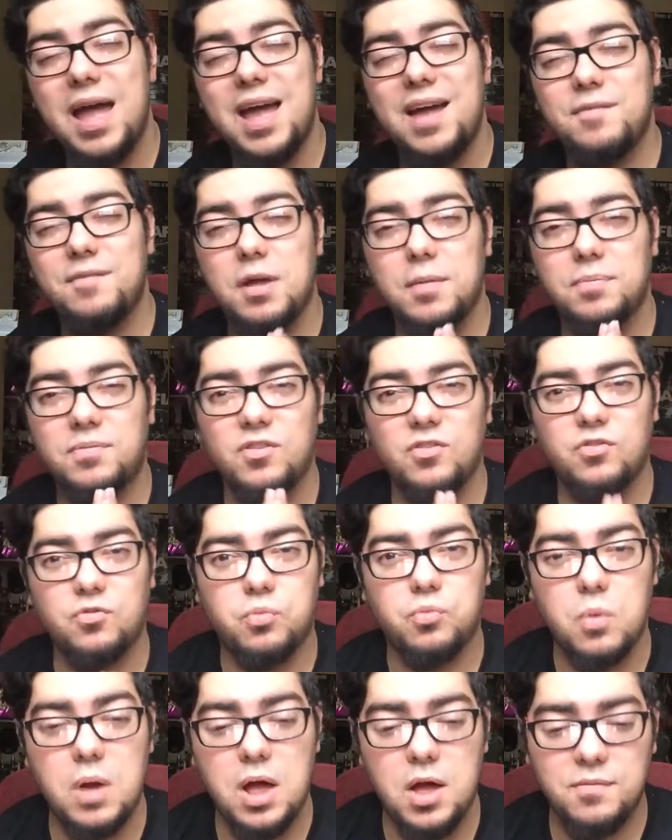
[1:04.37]
have up to
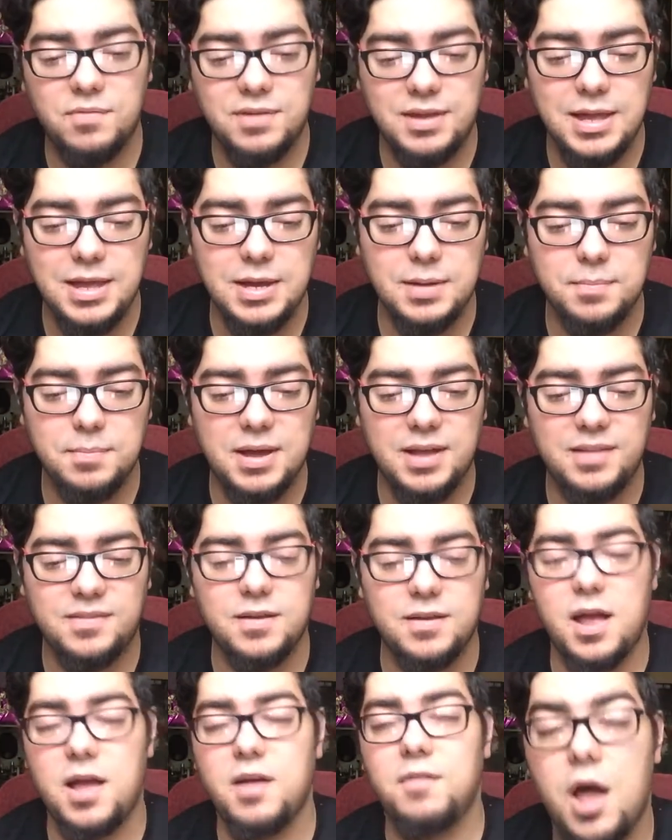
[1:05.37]
12
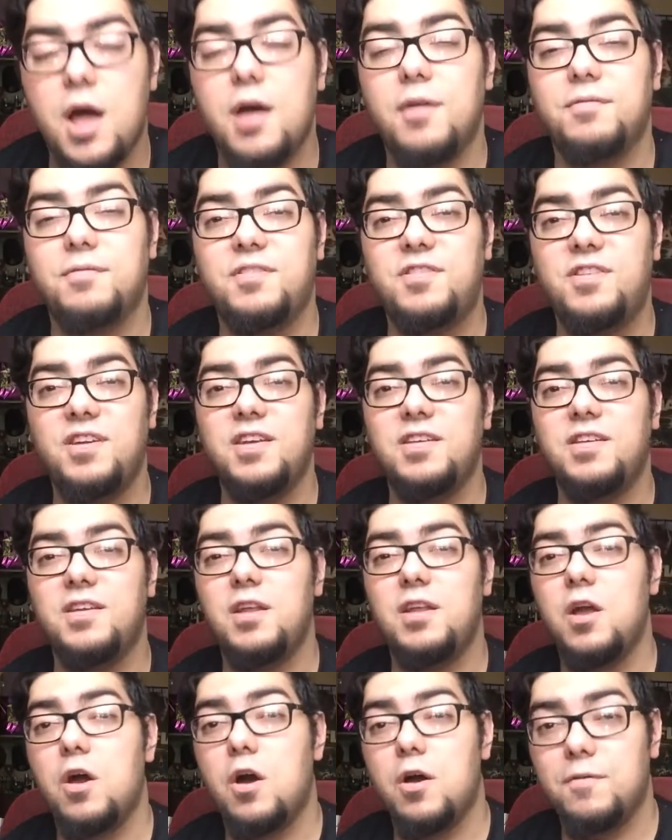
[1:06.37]
gigabytes of
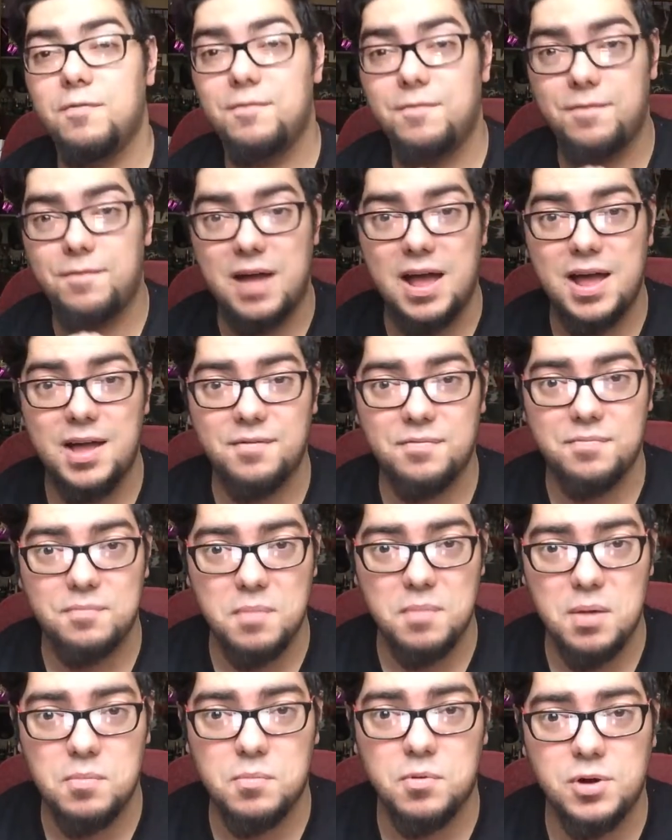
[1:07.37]
GDDR5
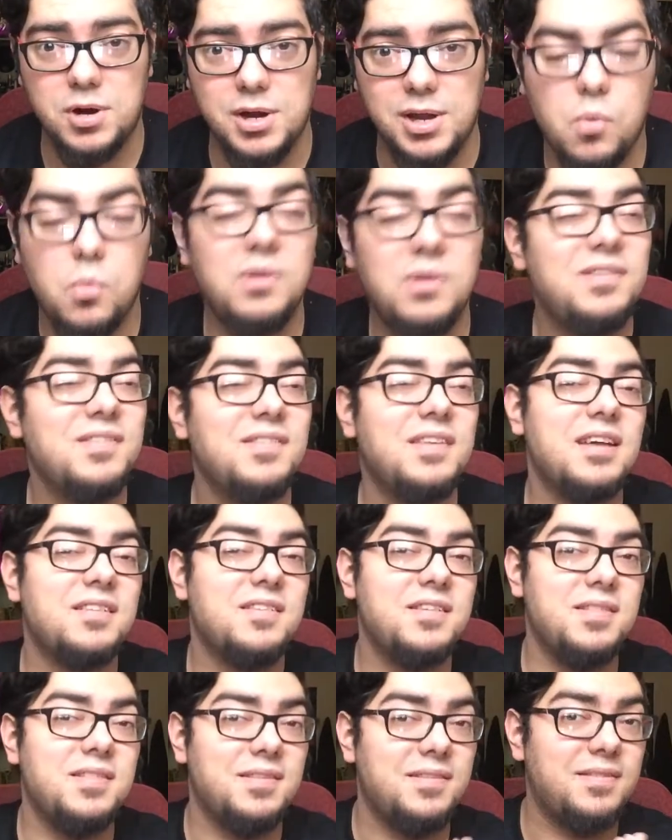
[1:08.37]
memory, which is
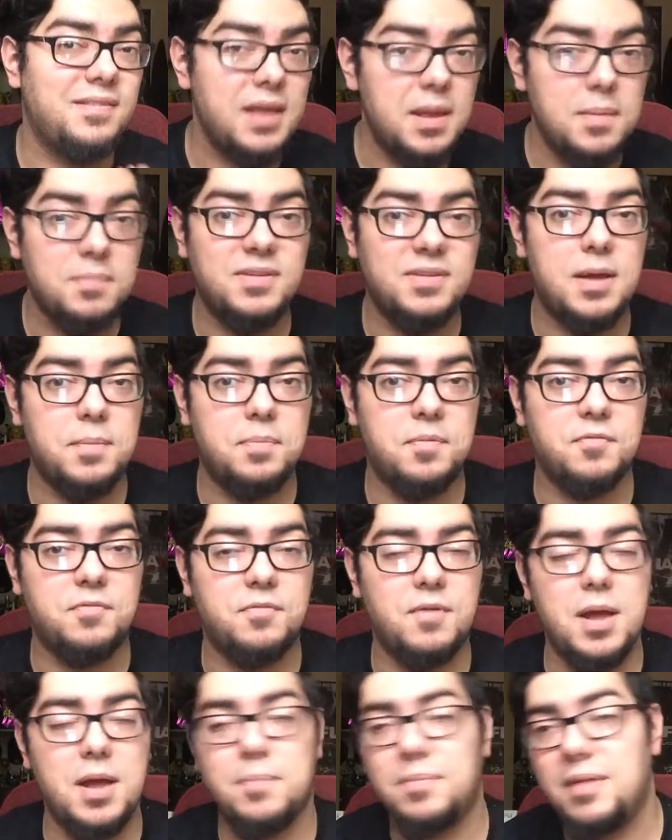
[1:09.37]
actually the same type
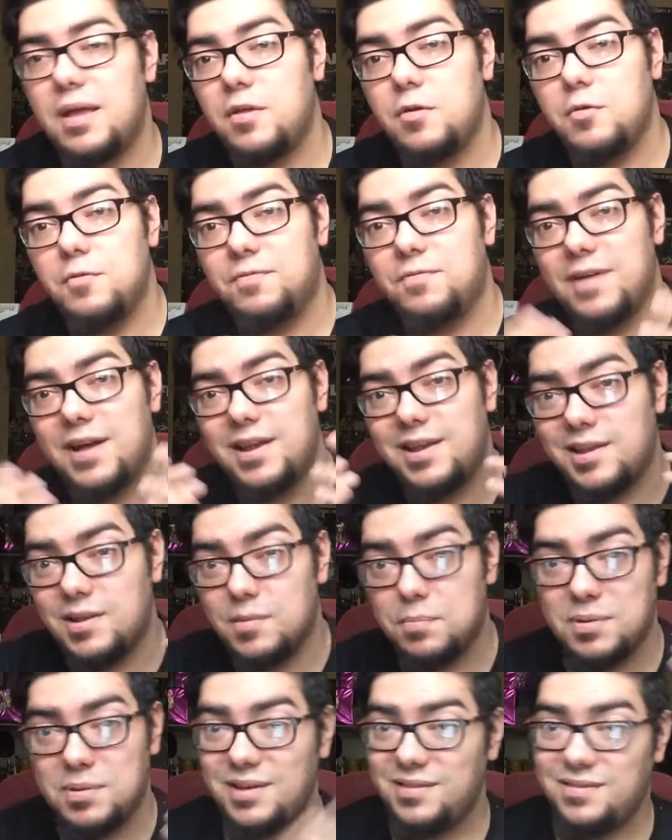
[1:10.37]
of RAM that you'll find in
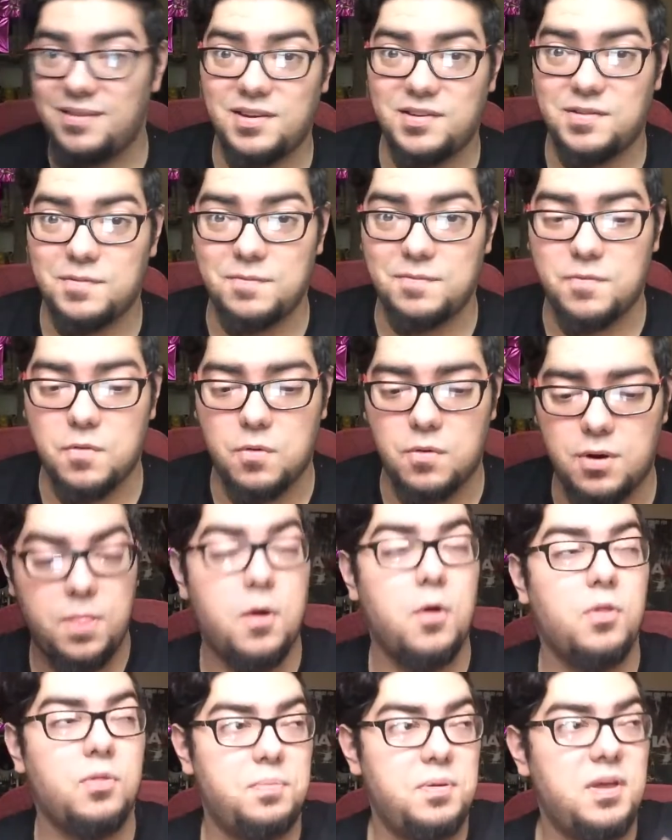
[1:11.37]
the PlayStation 4,
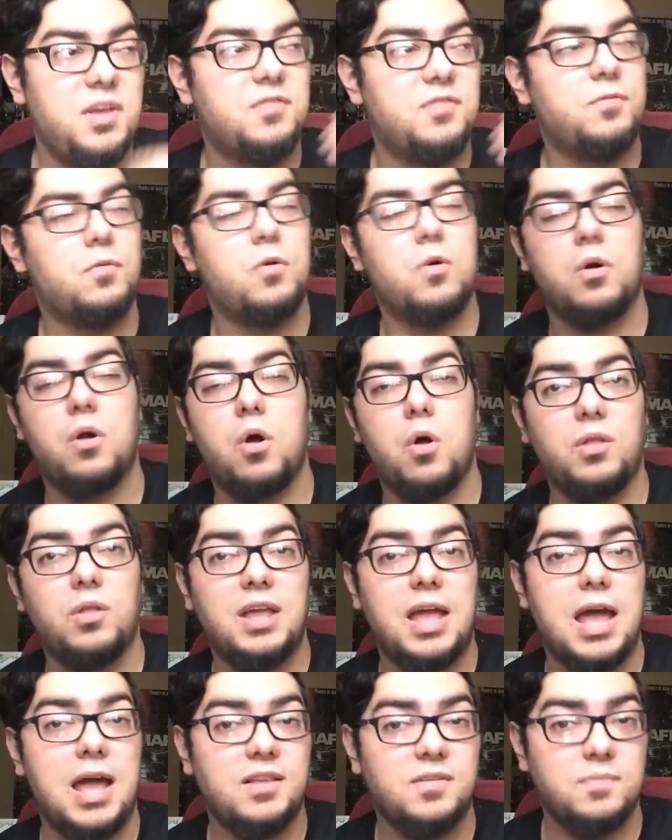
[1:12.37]
though the PS4
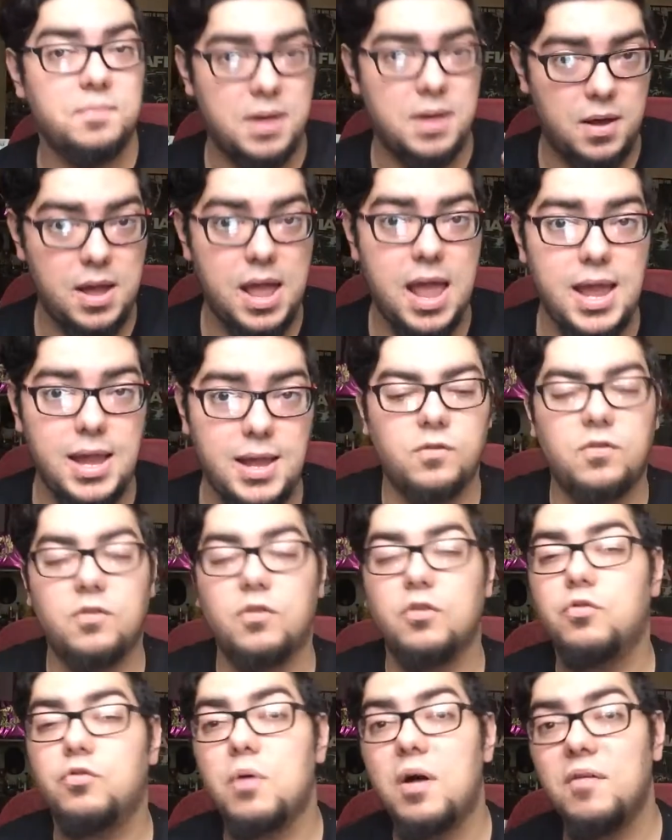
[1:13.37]
only has about 8. So
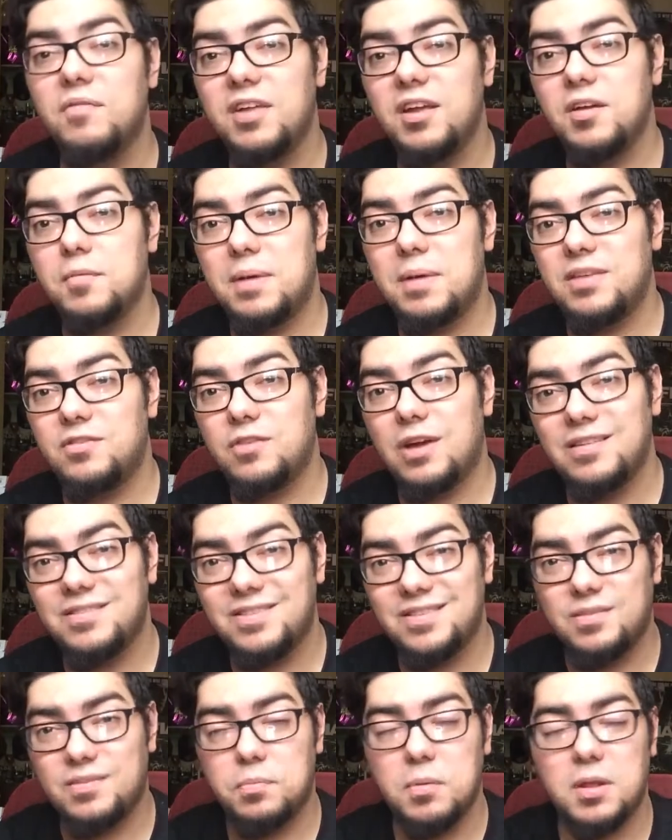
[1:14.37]
the 12 gigabytes are
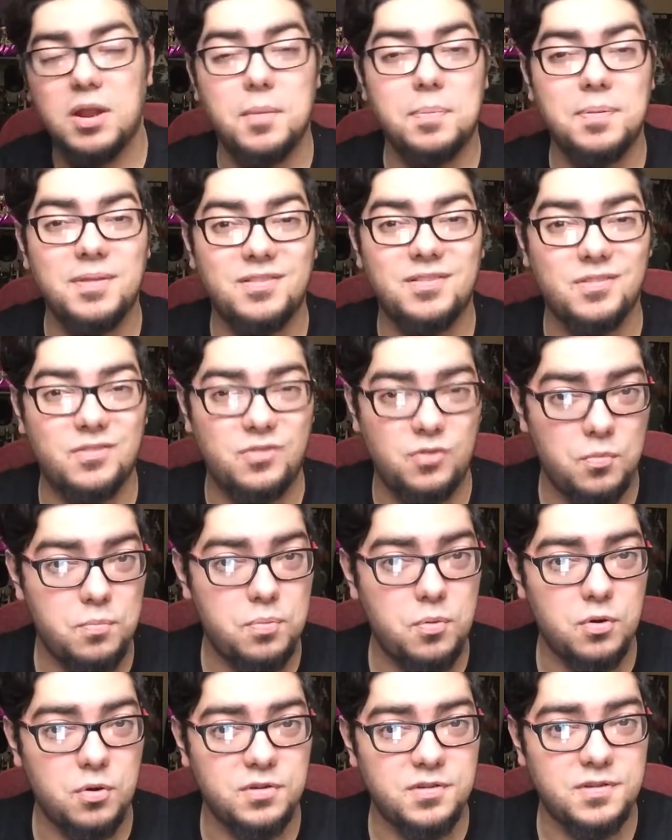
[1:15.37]
actually split up into two
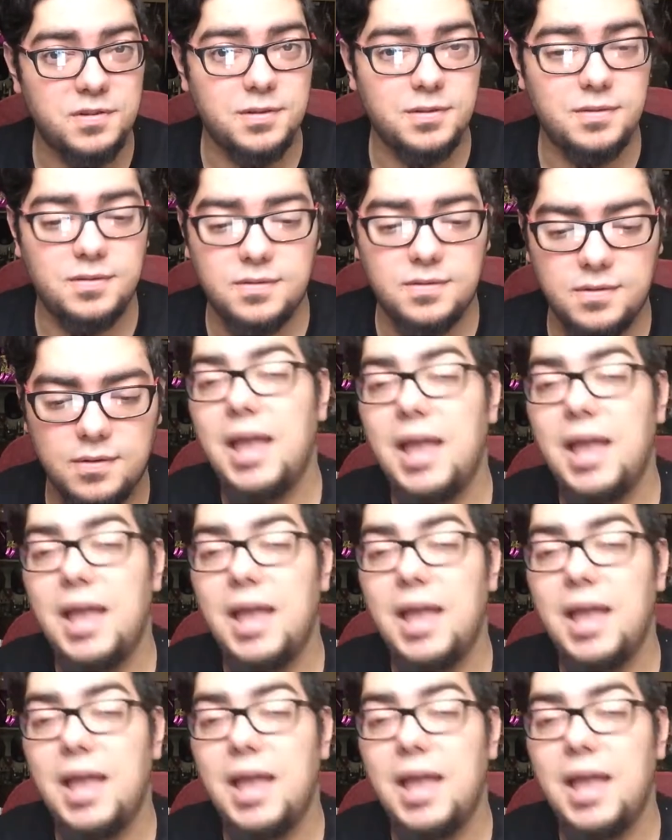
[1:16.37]
portions.